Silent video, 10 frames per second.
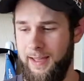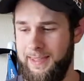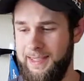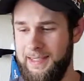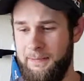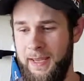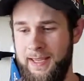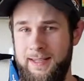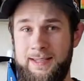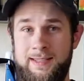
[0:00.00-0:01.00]
These
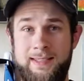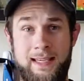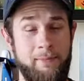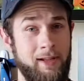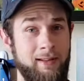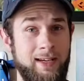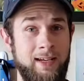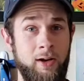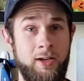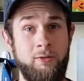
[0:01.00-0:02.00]
pins,
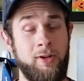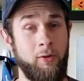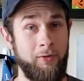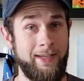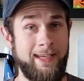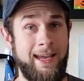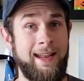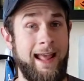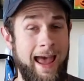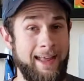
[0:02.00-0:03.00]
typically, you can only
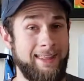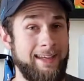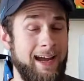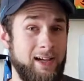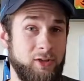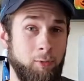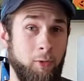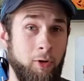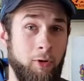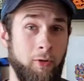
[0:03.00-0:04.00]
get at the
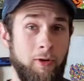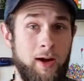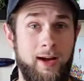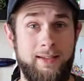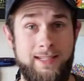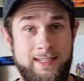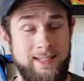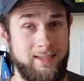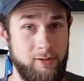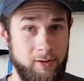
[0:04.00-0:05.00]
actual Disney
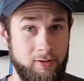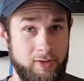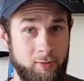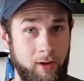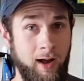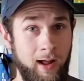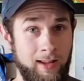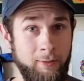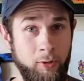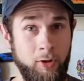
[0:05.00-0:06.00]
Studio Store
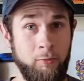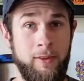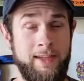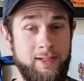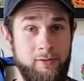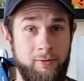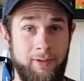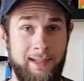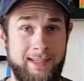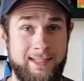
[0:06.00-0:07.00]
Hollywood when they do the
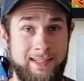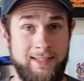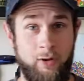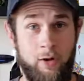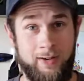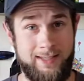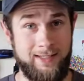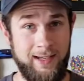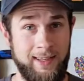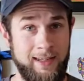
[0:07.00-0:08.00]
releases on
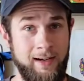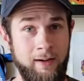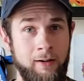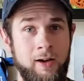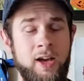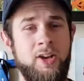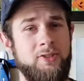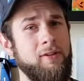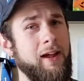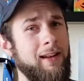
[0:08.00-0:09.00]
site there,
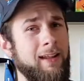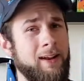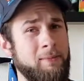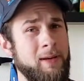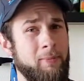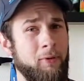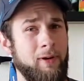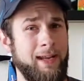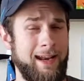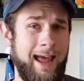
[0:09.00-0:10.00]
so not a lot of
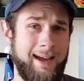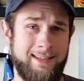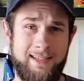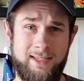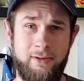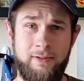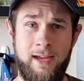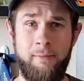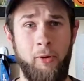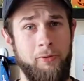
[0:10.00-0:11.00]
people get access to
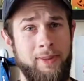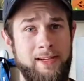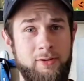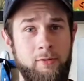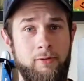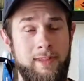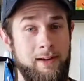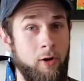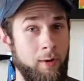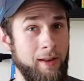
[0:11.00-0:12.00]
them, but when they do the
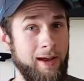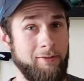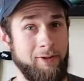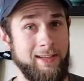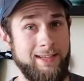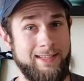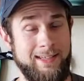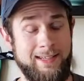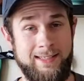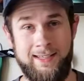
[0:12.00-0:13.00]
online
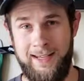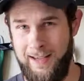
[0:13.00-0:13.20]
releases,